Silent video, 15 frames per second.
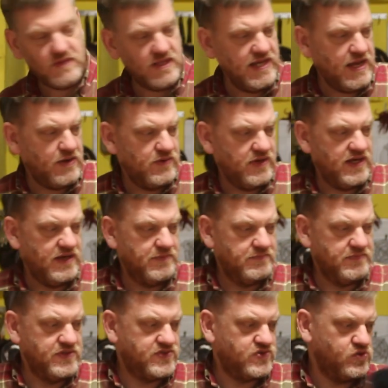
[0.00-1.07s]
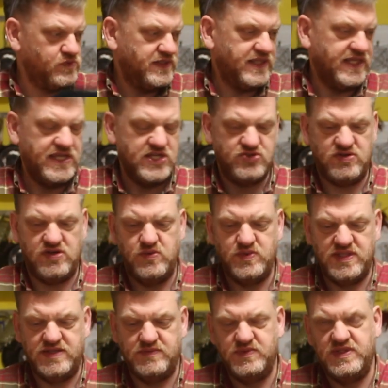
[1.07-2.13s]
Now, you saw me at the intro
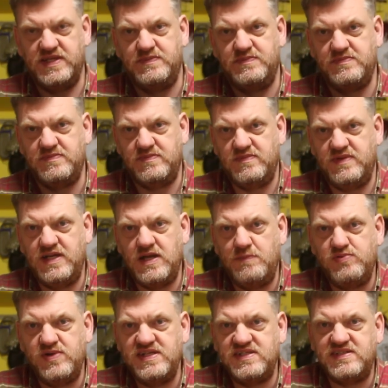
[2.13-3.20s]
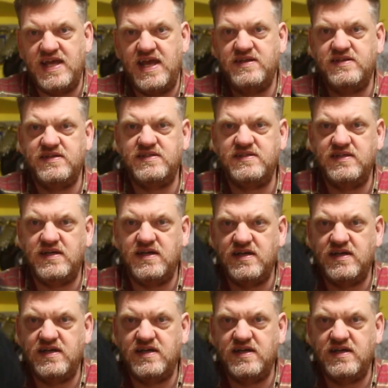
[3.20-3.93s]
with a pretty standard,